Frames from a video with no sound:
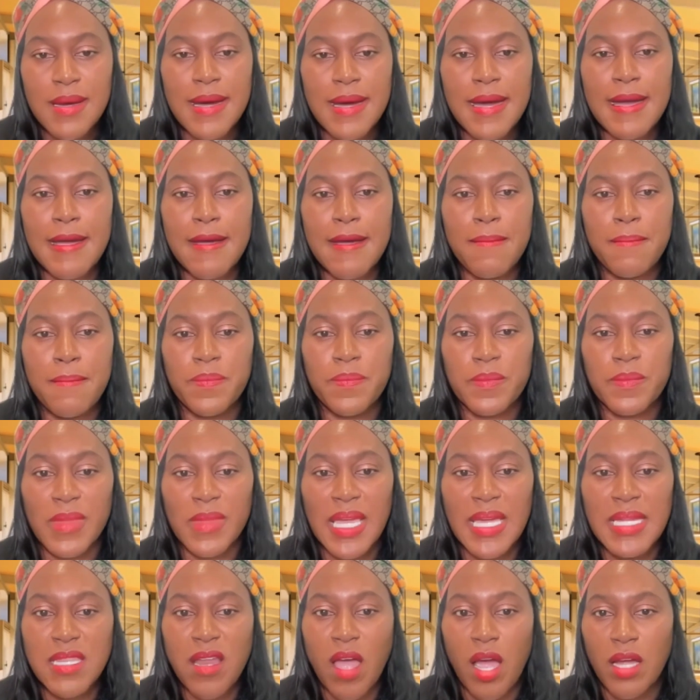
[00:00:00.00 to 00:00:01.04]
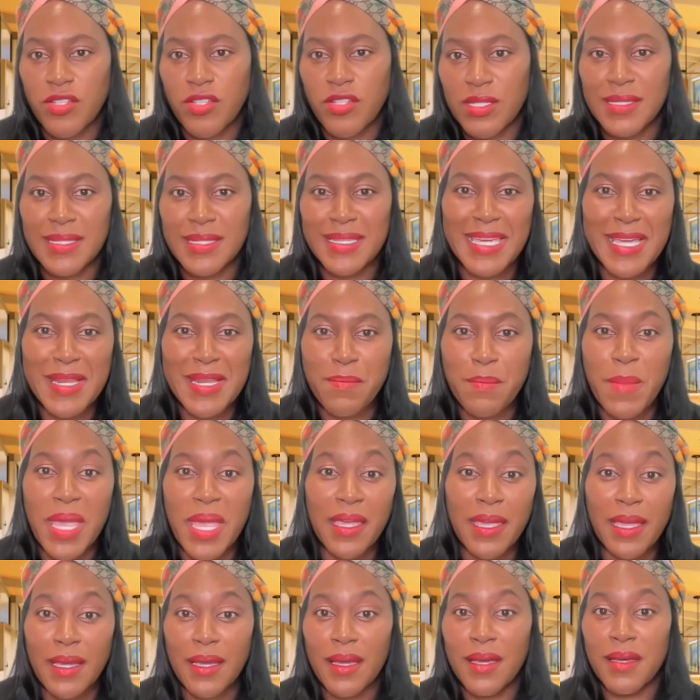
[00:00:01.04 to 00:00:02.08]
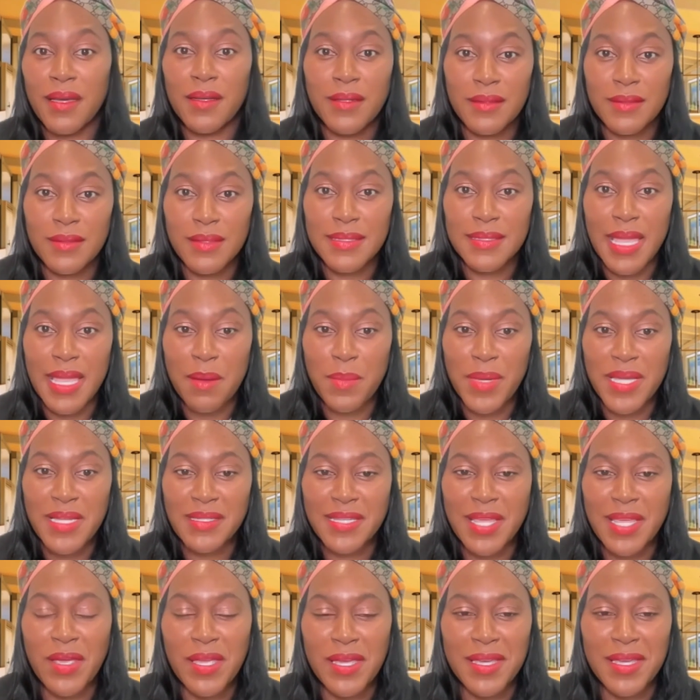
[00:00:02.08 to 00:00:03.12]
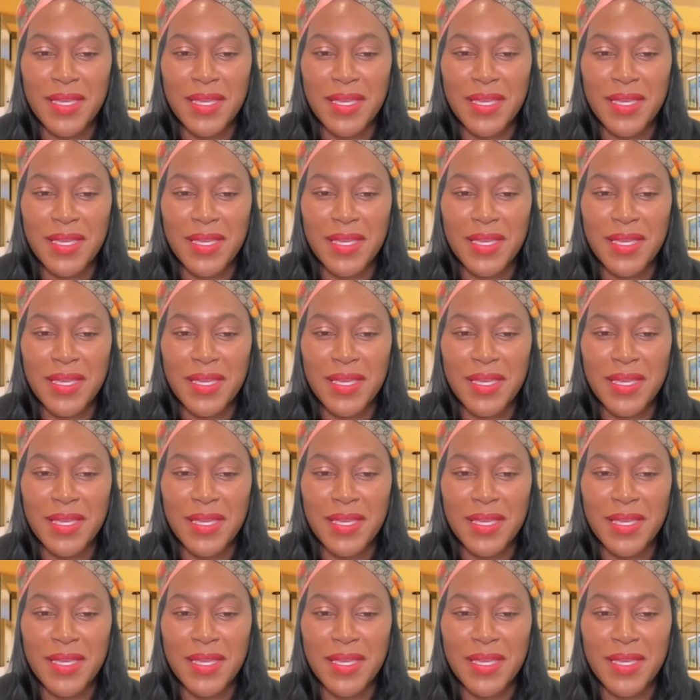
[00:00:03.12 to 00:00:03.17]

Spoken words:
and not just again making a statement.